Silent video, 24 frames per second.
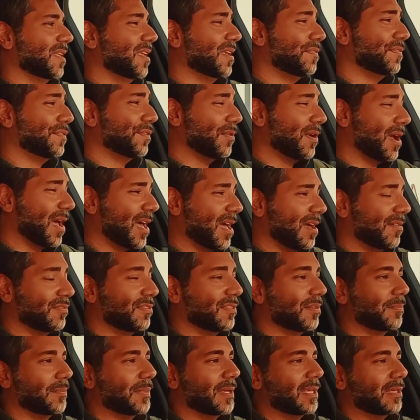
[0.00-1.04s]
If you have
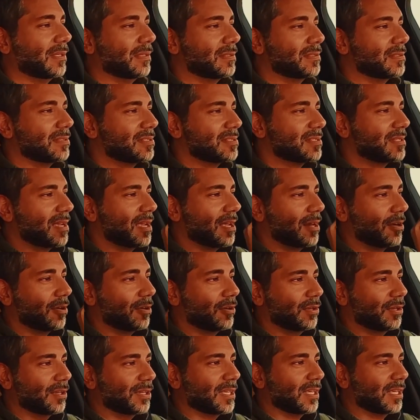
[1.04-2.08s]
the means and
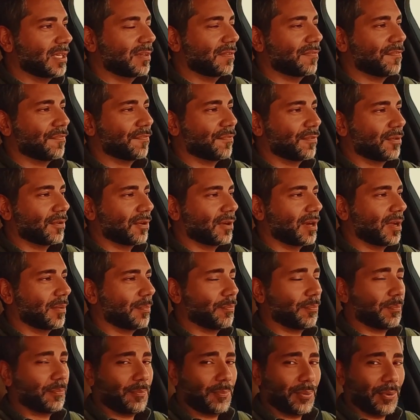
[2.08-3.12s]
are looking for a
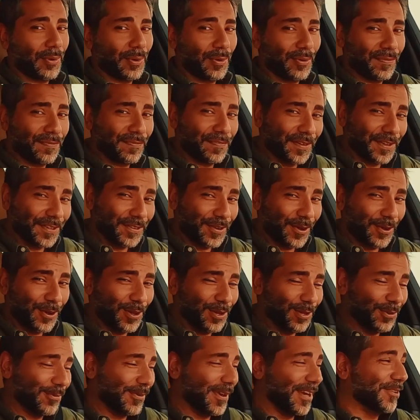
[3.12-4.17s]
perfect
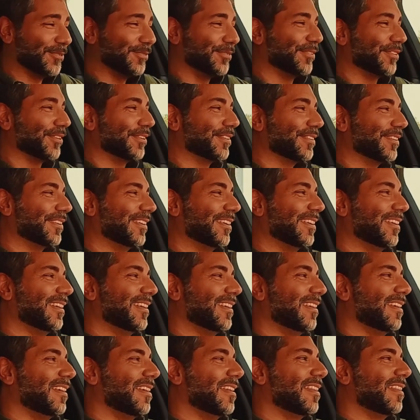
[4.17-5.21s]
all-rounder
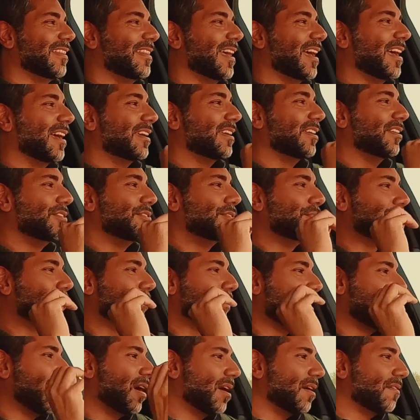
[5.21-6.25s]
that can do
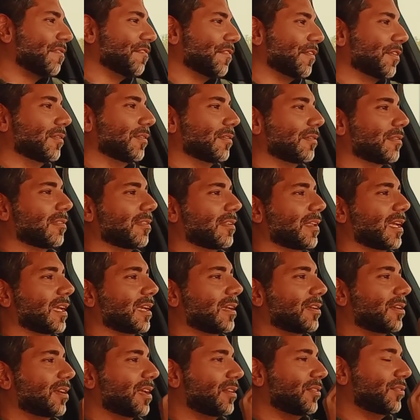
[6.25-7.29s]
the off-road
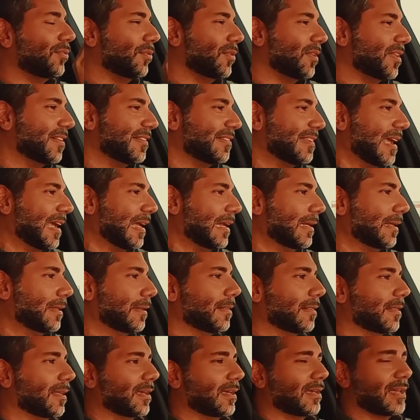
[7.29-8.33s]
thing, can do the daily
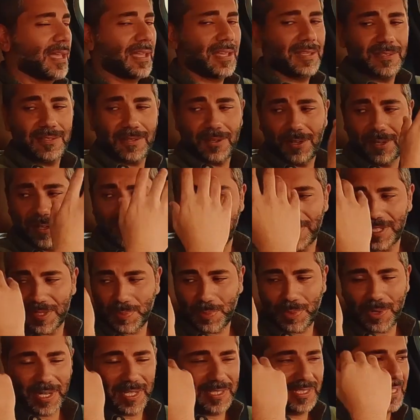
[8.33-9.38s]
thing, has all of this
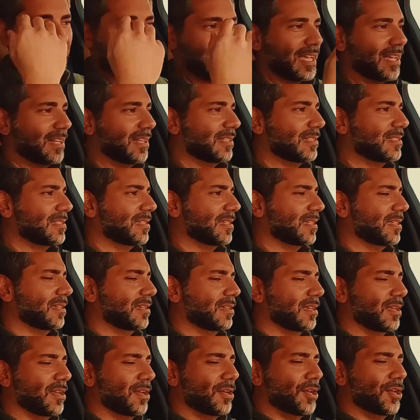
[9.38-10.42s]
practicality,
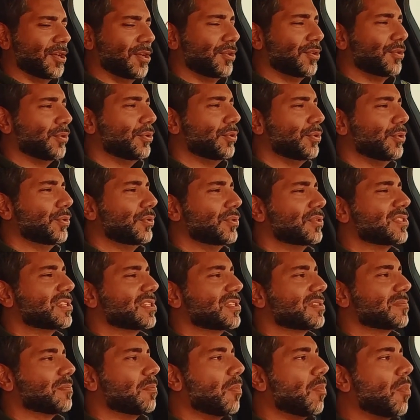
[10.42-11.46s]

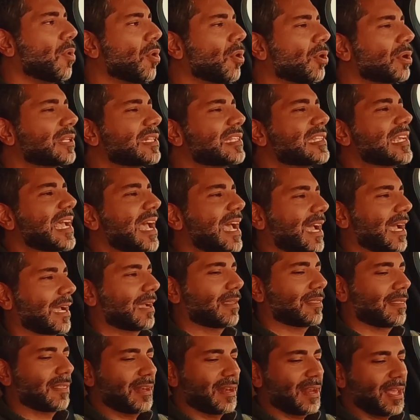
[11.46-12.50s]
oozes more tech
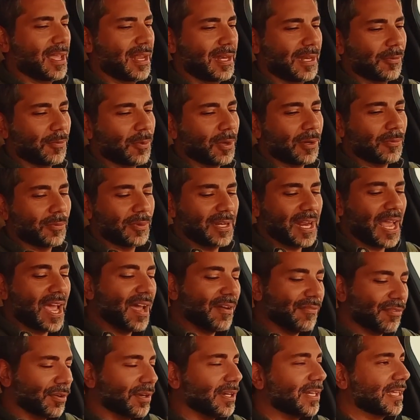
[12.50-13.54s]
than anyone would
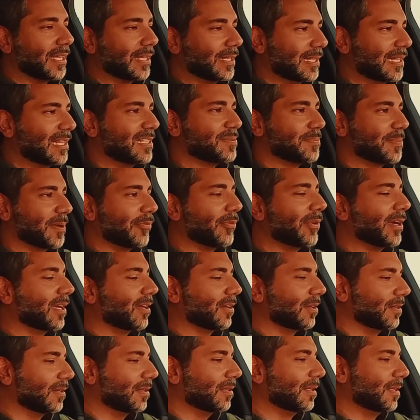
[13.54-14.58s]
ever need. Let's be
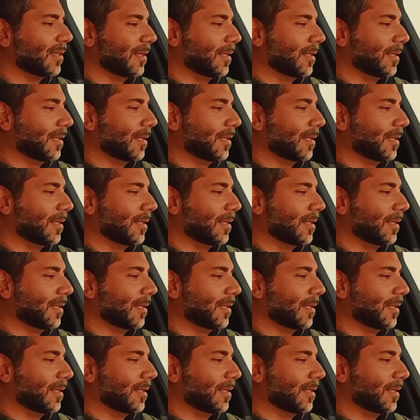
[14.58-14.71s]
real.